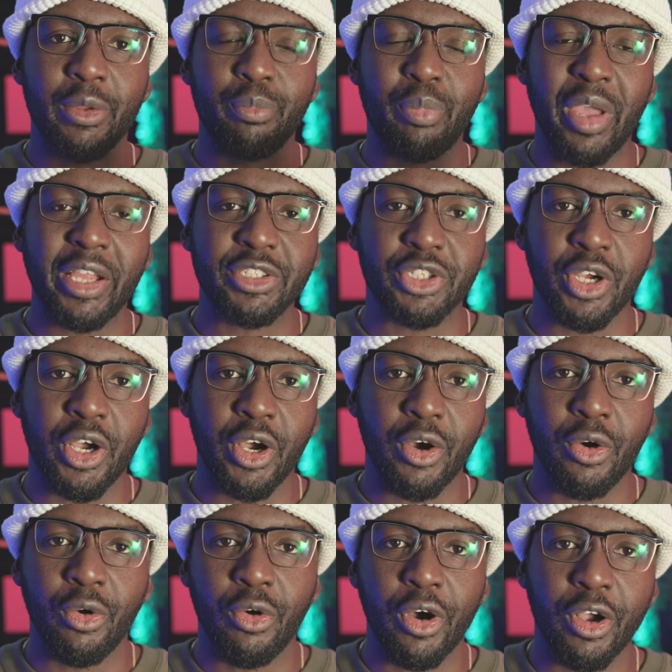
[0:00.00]
picture
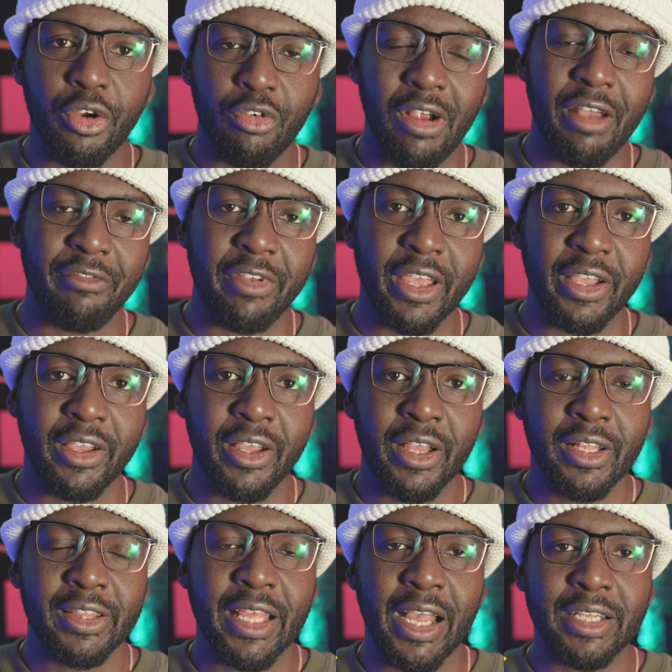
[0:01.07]
or a graphic
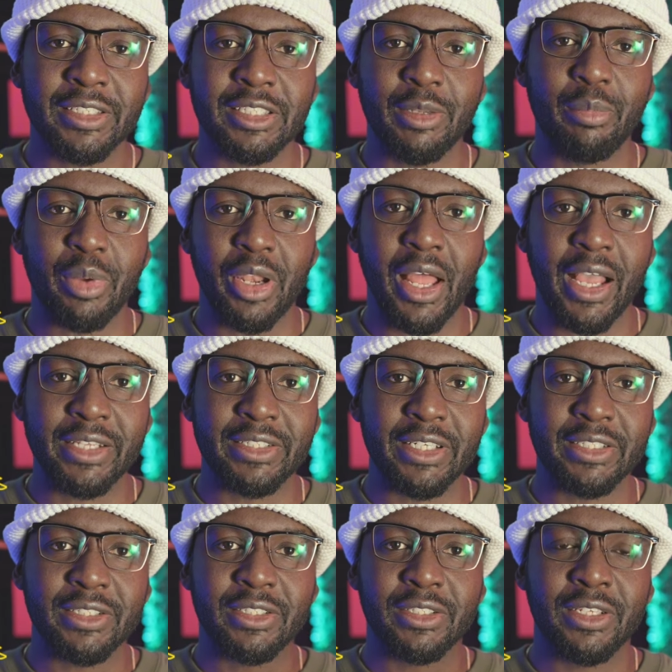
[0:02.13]
that
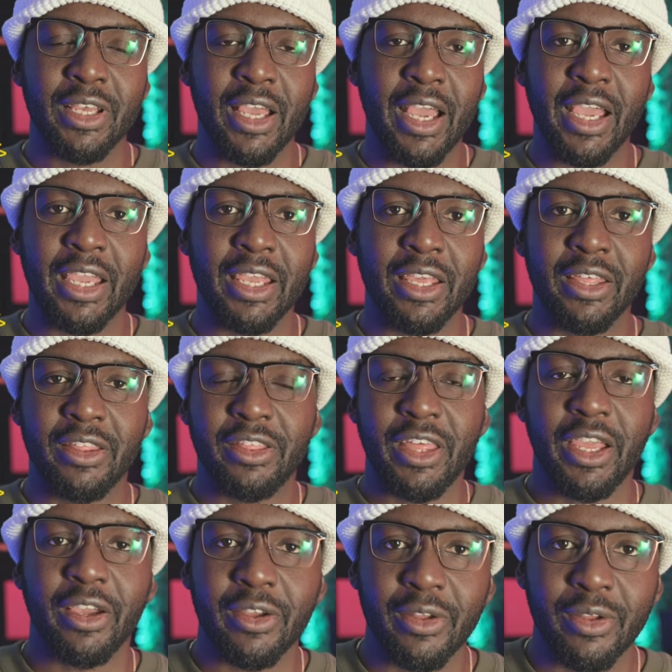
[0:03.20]
symbolizes a
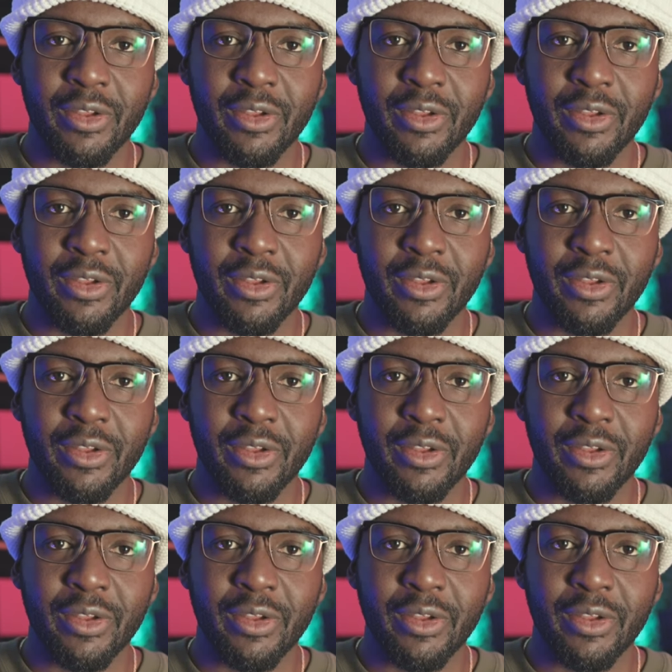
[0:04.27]
thing.